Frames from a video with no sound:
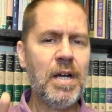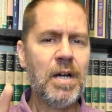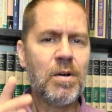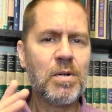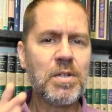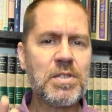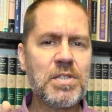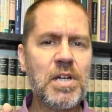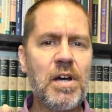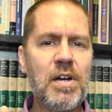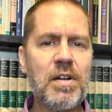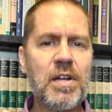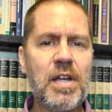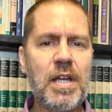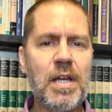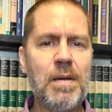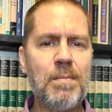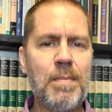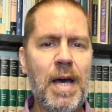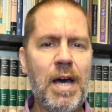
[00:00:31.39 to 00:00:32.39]
We're
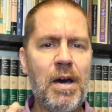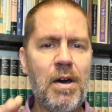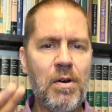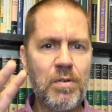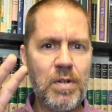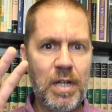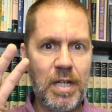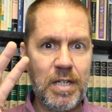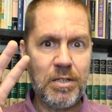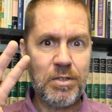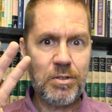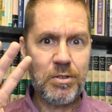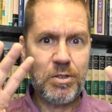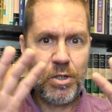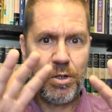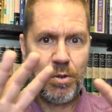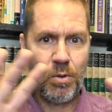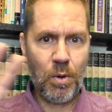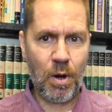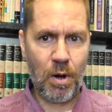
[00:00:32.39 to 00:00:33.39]
talking about
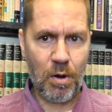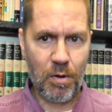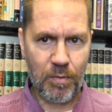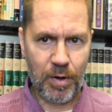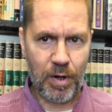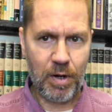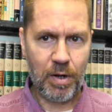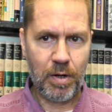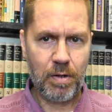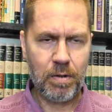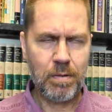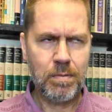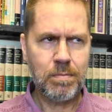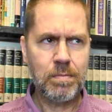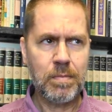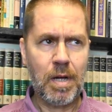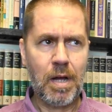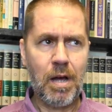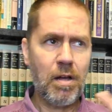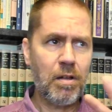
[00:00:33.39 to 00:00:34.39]
do over,
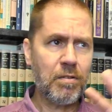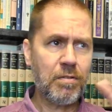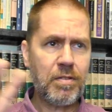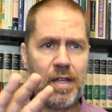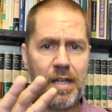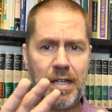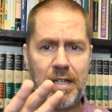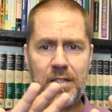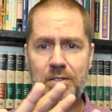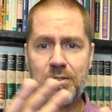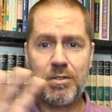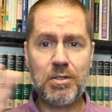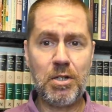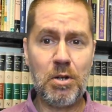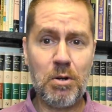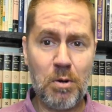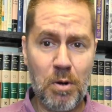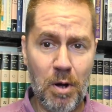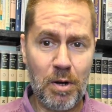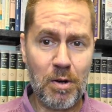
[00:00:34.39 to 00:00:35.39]
all things
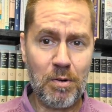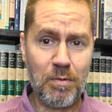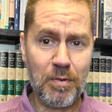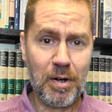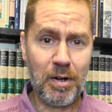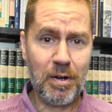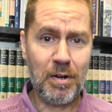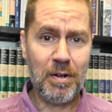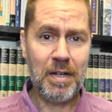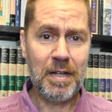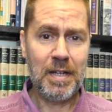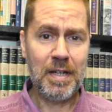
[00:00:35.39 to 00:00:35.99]
do over.